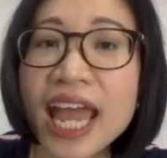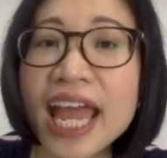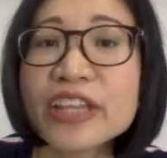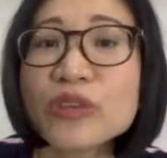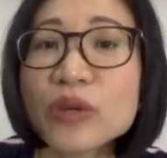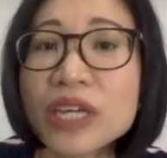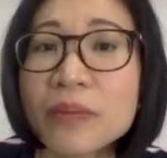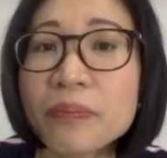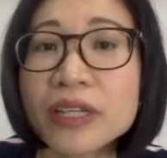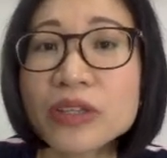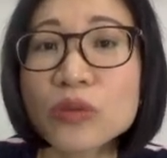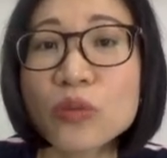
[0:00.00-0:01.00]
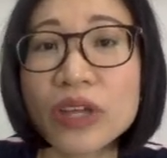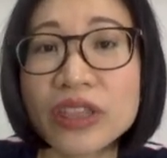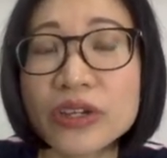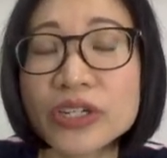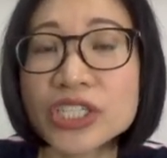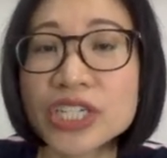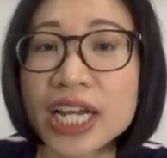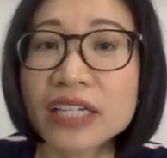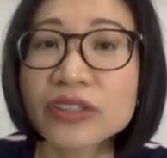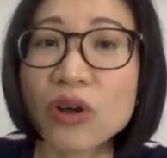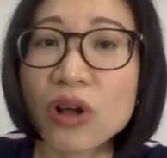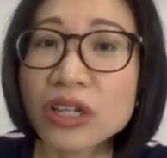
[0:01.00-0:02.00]
and to keep it with your
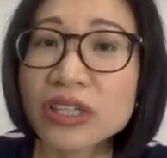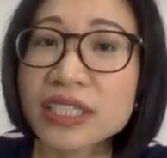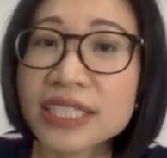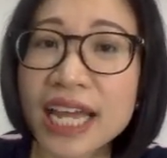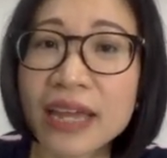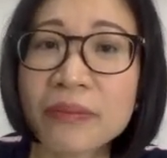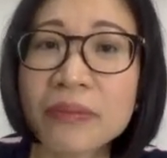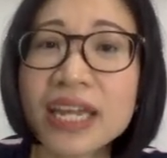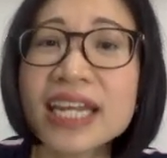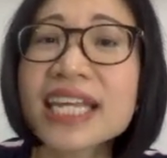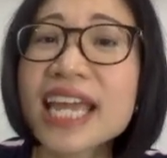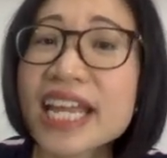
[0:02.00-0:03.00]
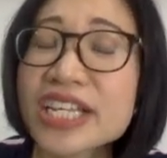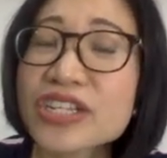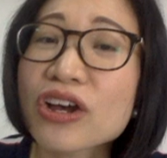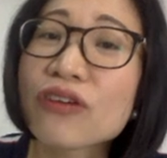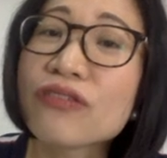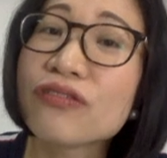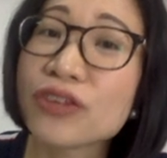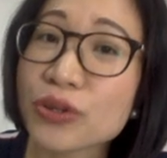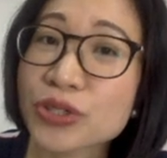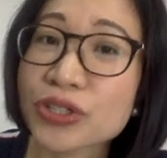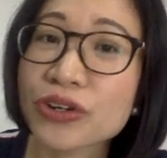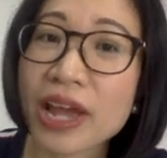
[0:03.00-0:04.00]
child all the time in case of
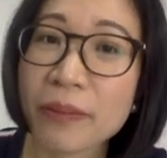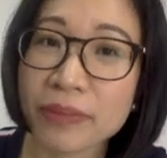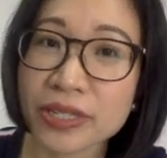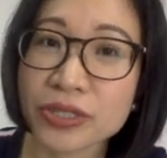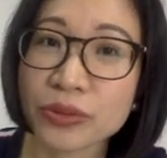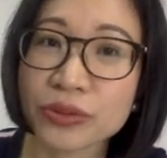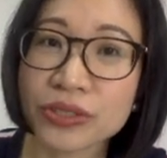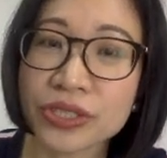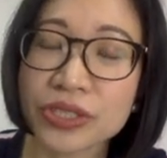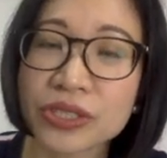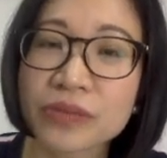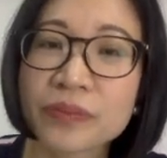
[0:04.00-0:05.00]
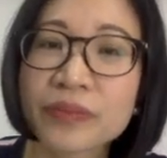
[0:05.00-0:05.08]
future episodes.